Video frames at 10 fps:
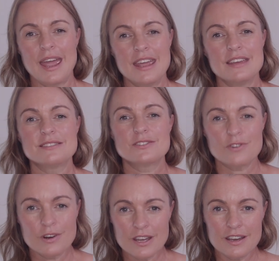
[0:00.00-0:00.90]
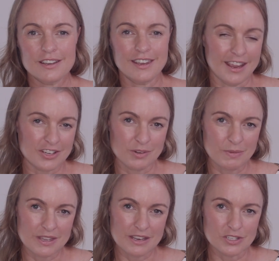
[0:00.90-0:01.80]
a stronger
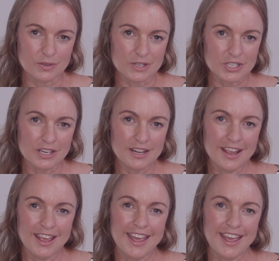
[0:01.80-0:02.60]
connection with your intuition